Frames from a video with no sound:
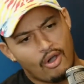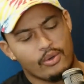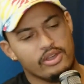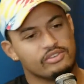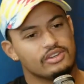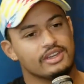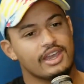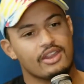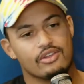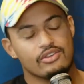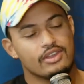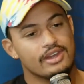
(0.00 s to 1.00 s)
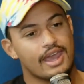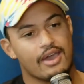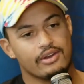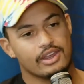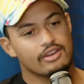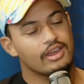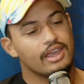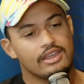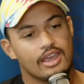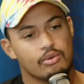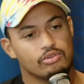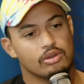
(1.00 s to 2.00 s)
always together, and then now together. Hey,
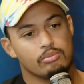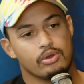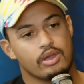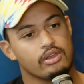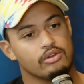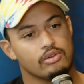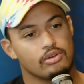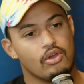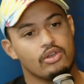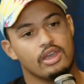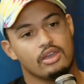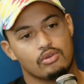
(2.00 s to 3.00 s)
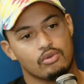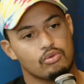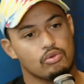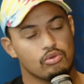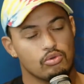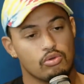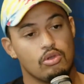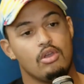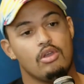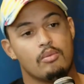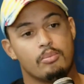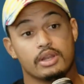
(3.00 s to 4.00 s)
yeah, what's up, bro? How you doing? Oh yeah, cool, cool, cool.
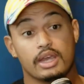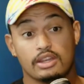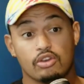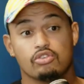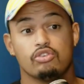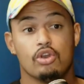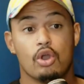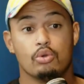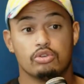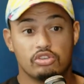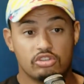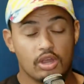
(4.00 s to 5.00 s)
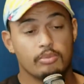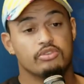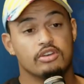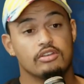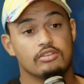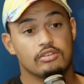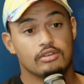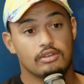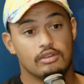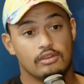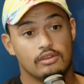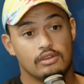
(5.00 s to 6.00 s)
Yeah, but like, there's no substance.
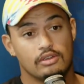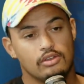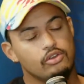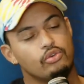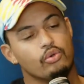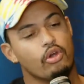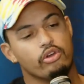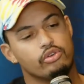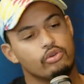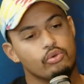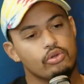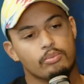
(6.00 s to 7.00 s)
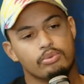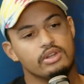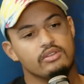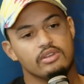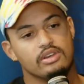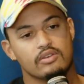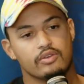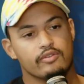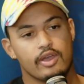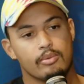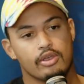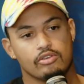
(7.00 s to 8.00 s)
Mm-hmm. You two are on two completely different
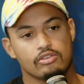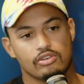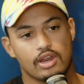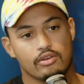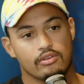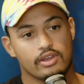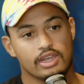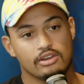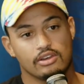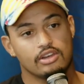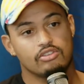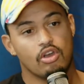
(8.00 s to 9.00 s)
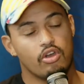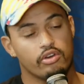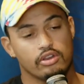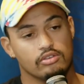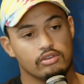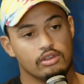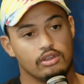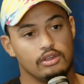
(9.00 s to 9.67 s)
vibrations now. Like and, and I completely,